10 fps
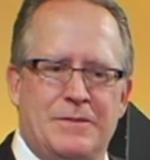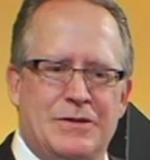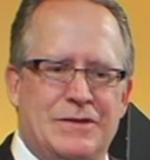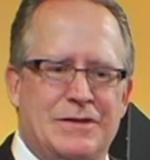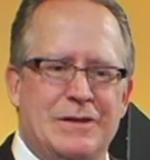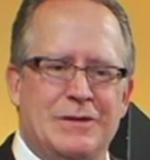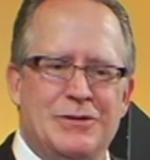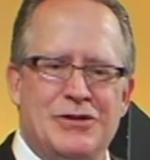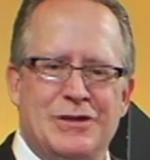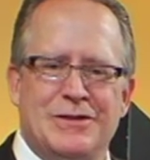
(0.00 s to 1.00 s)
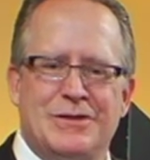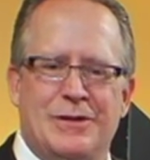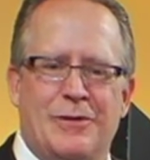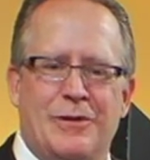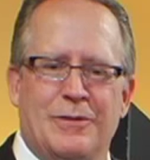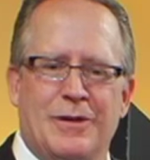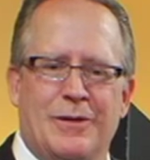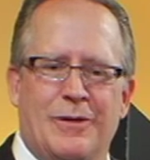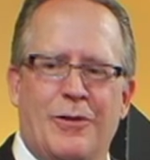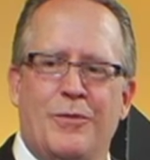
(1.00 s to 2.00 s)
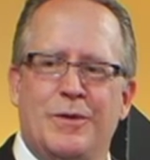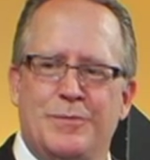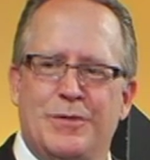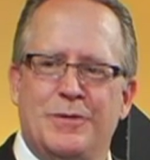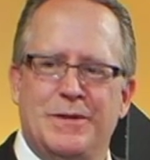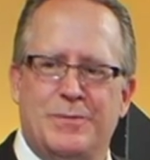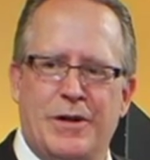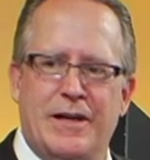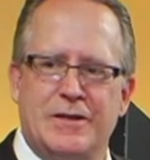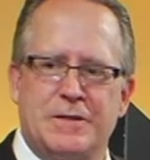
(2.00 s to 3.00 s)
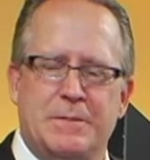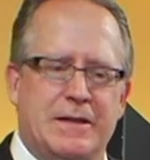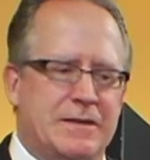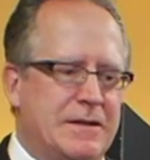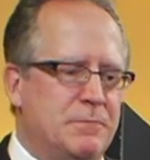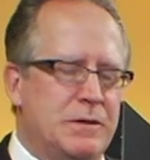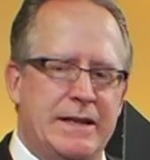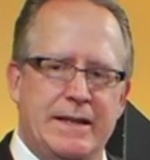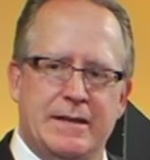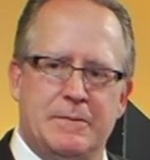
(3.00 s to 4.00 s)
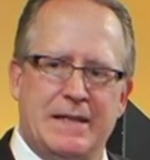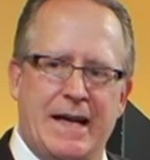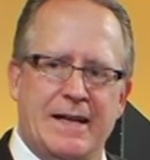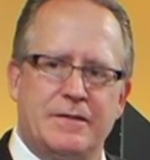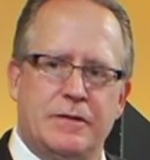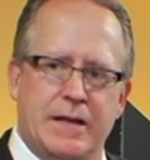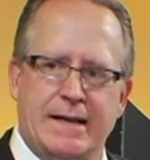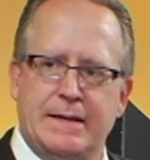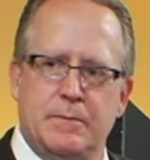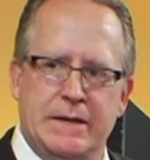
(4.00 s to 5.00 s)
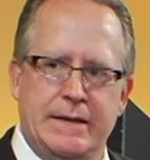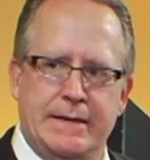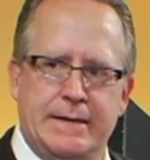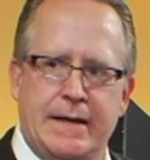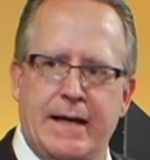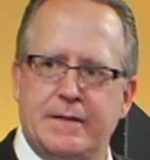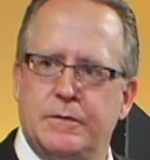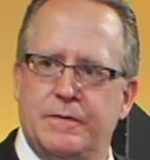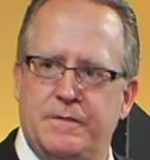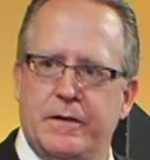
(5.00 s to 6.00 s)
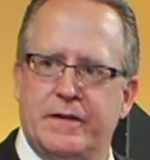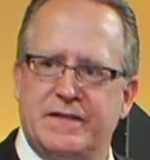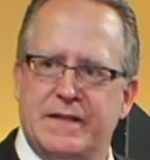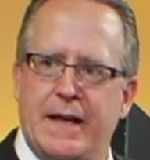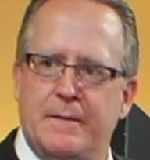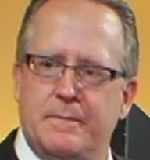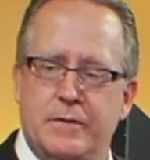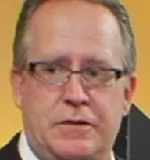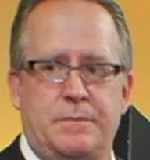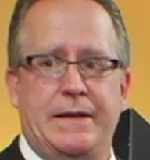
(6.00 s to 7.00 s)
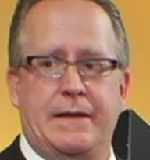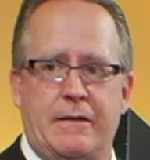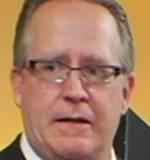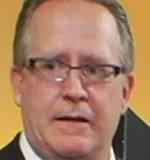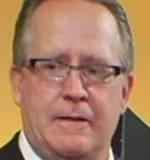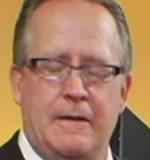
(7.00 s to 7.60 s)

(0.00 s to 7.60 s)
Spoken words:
solutions or home improvement projects because completing the task or not completing the task would feel the same, which would be nothing.